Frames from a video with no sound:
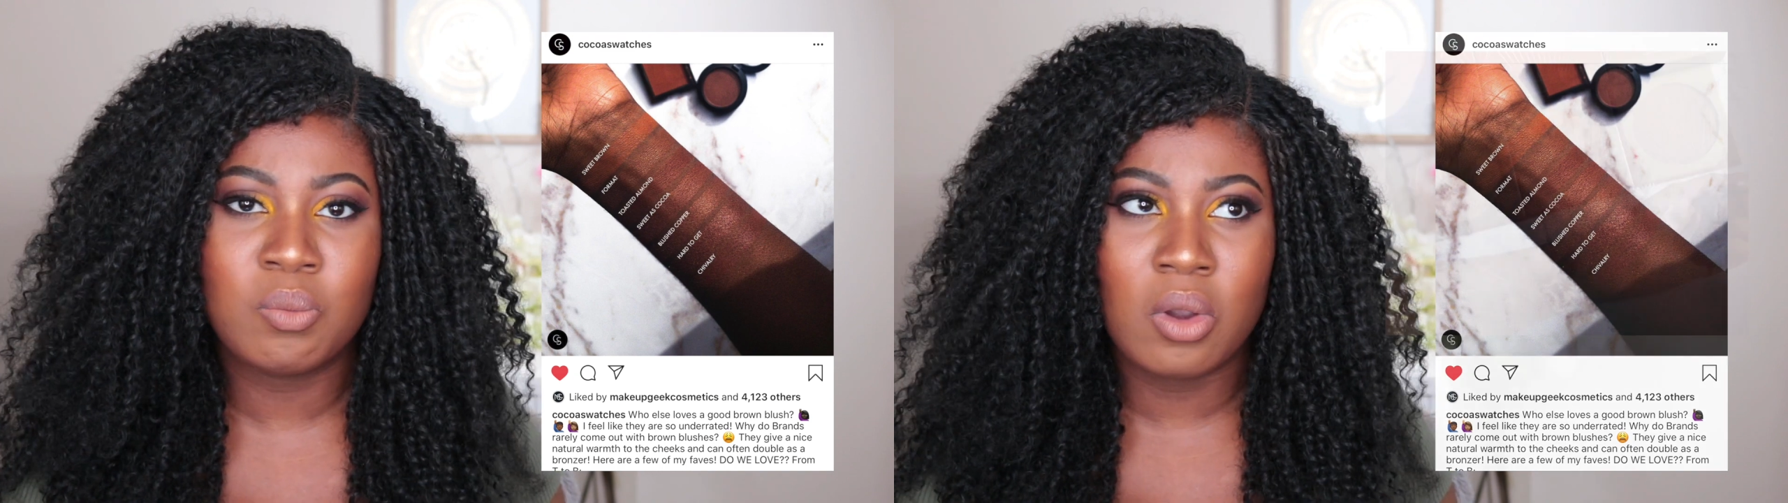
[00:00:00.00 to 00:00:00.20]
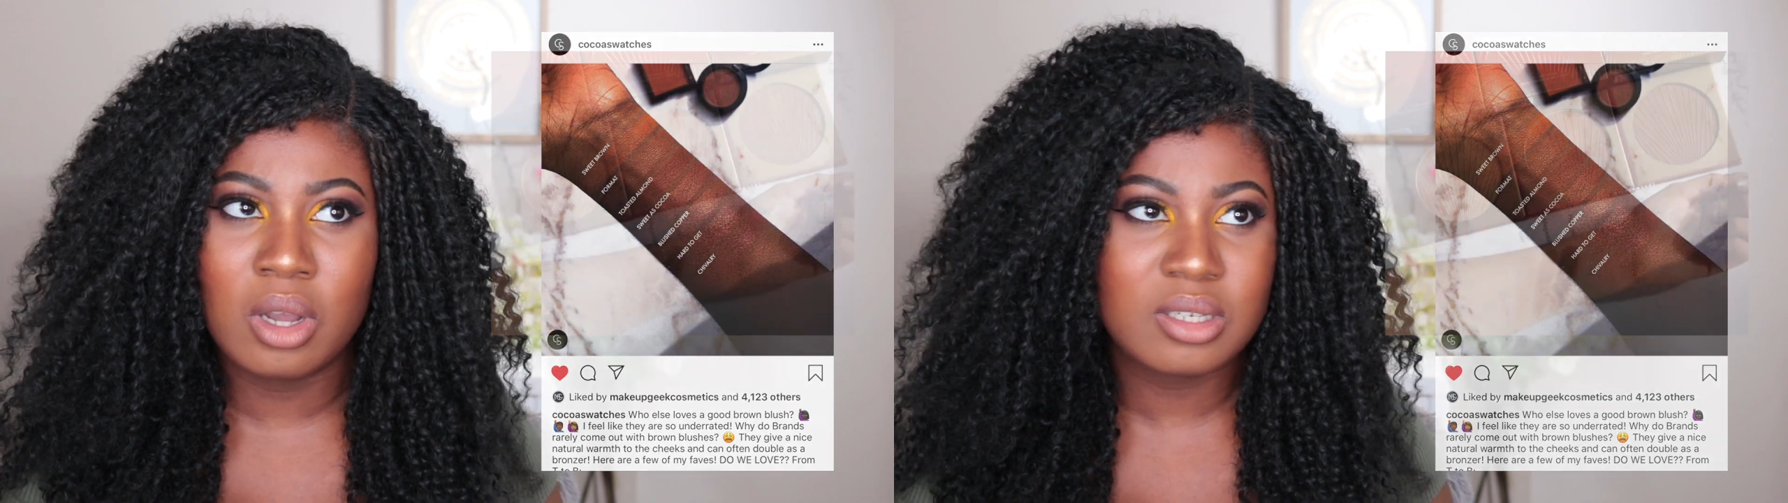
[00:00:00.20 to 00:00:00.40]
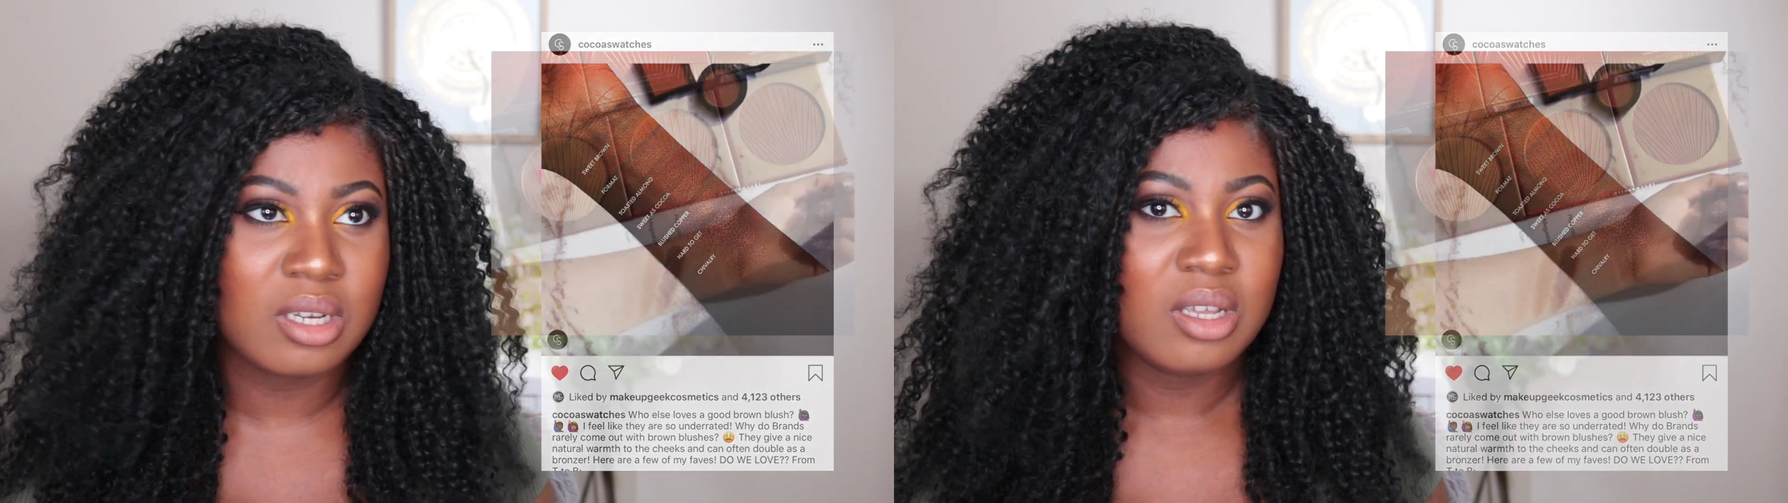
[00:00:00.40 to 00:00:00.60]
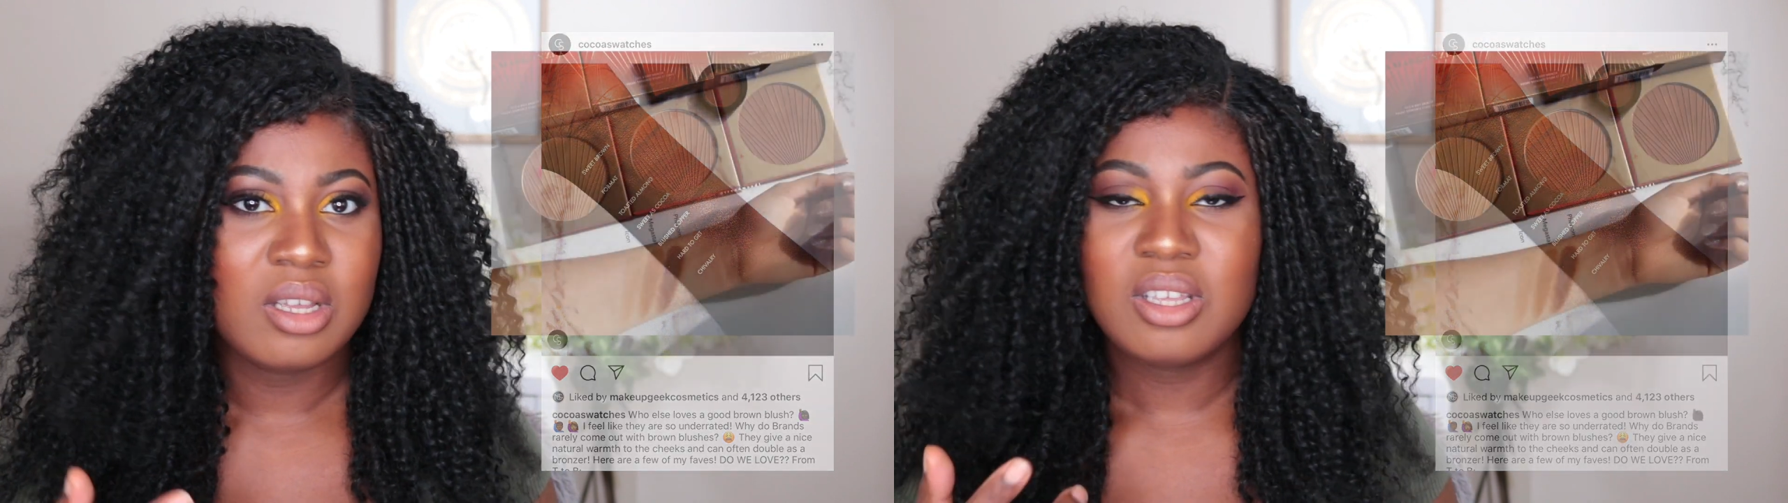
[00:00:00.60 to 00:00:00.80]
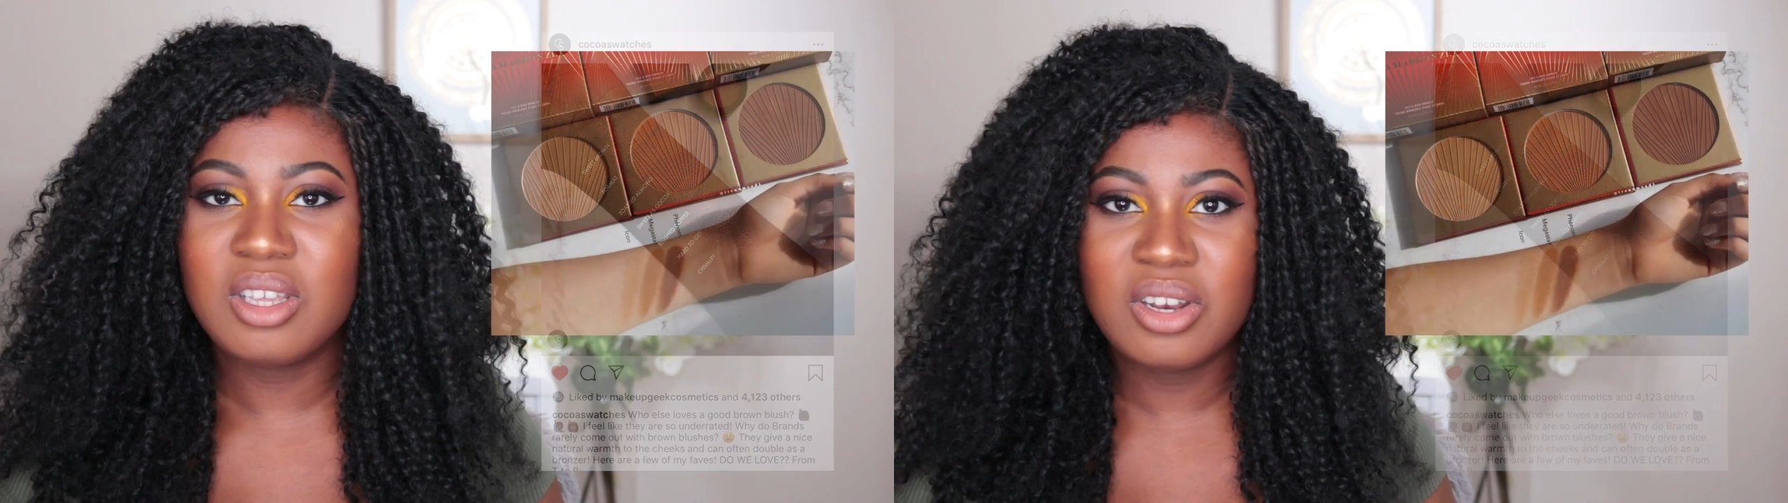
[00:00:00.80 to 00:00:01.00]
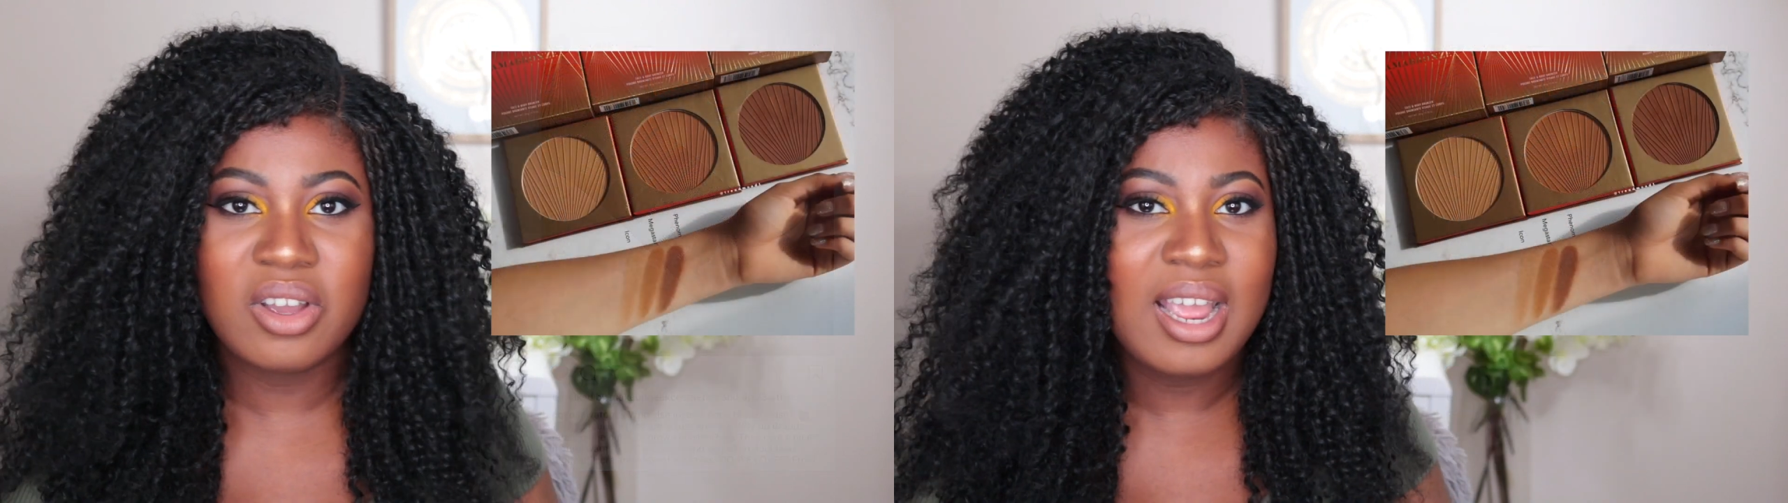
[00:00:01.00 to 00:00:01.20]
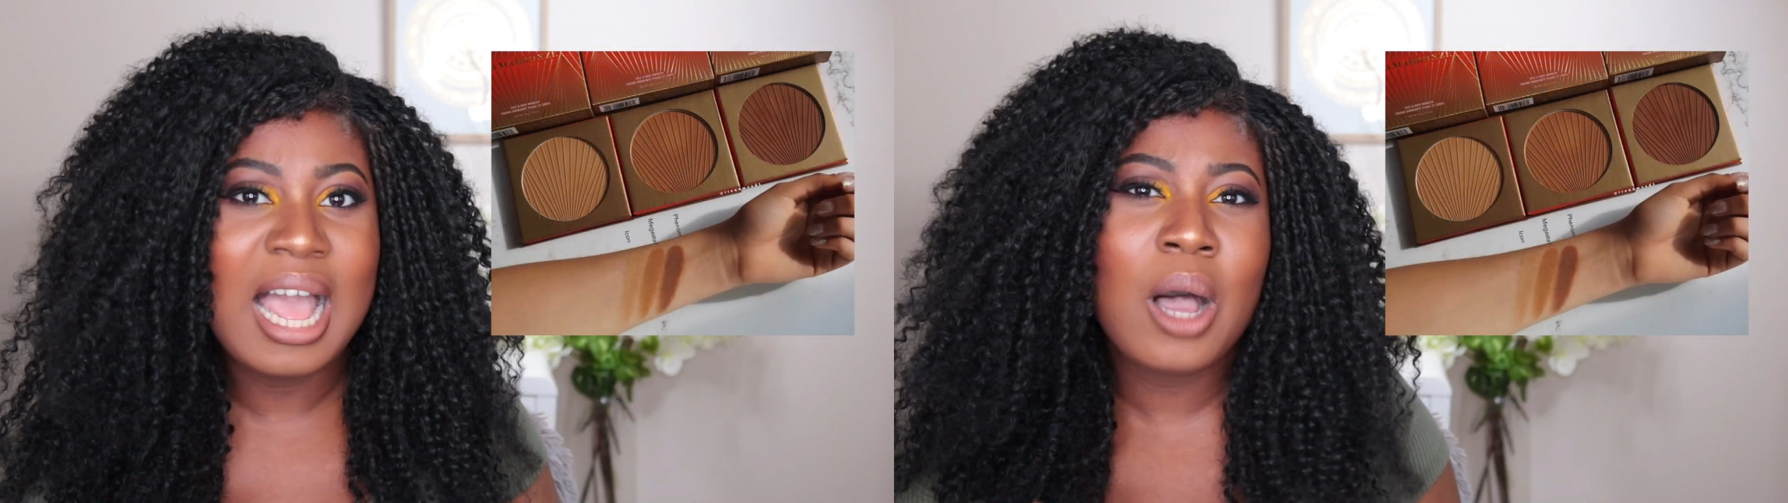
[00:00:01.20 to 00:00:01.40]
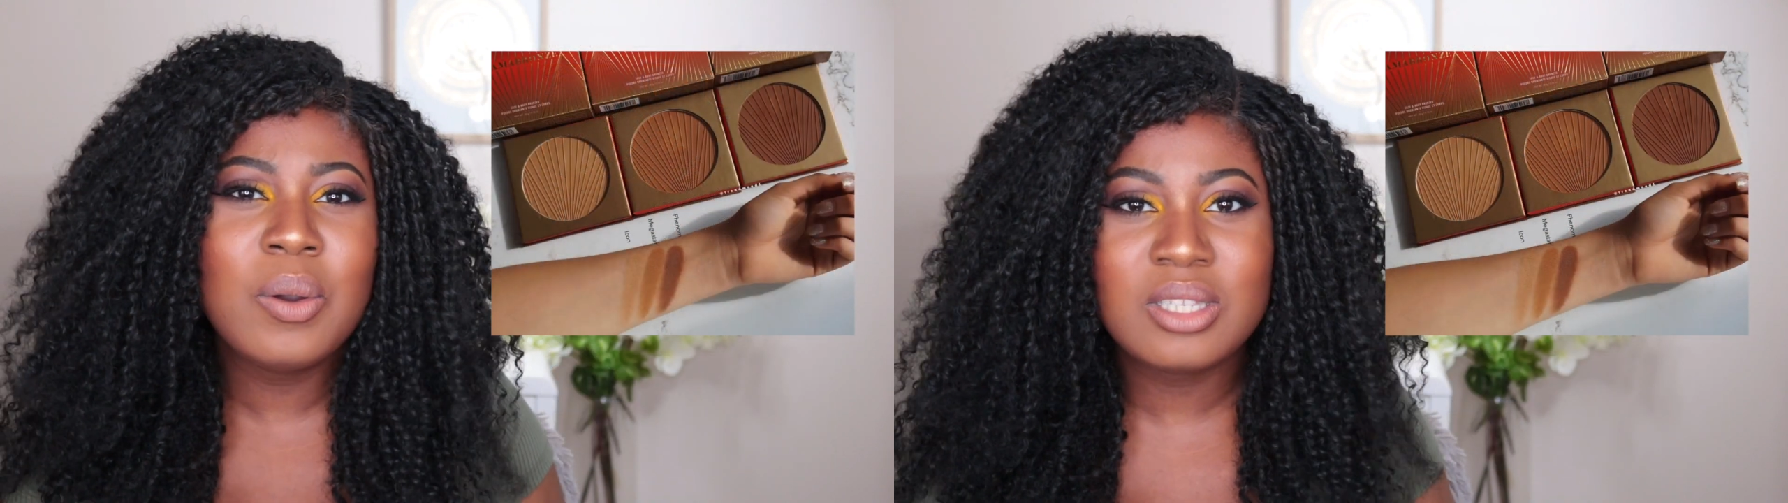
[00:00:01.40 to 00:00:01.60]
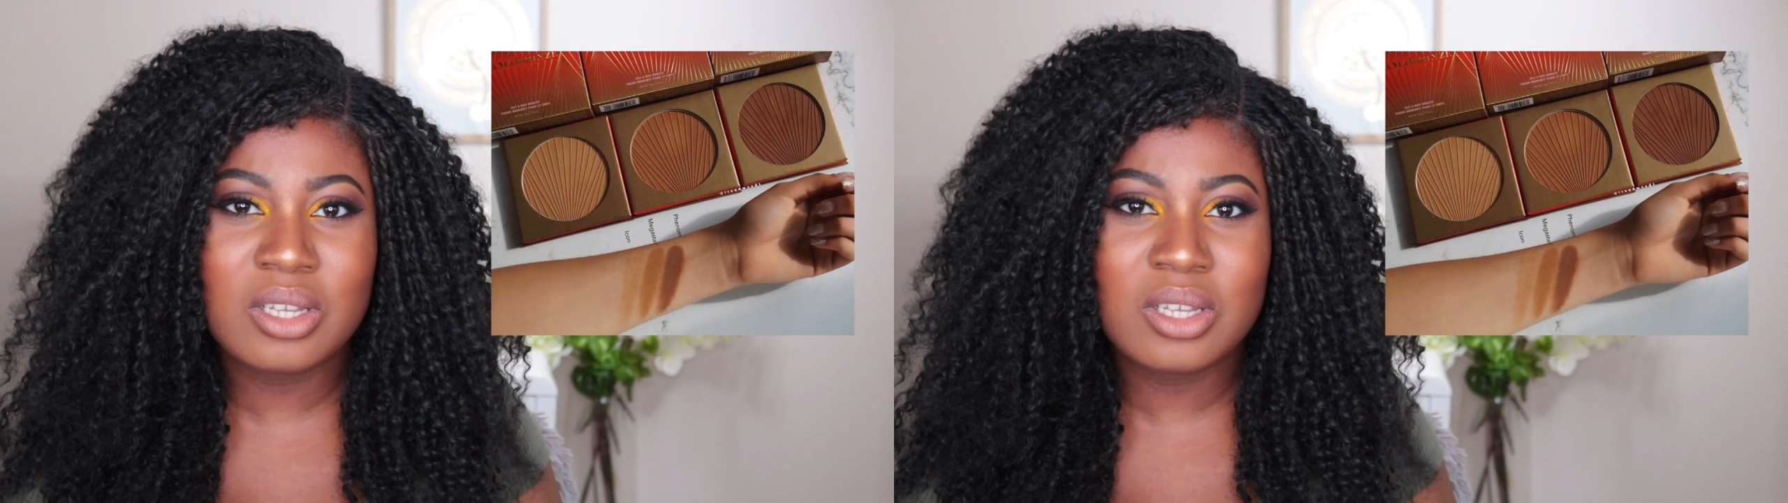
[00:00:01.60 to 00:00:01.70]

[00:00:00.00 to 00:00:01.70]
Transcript: what, you know, how it's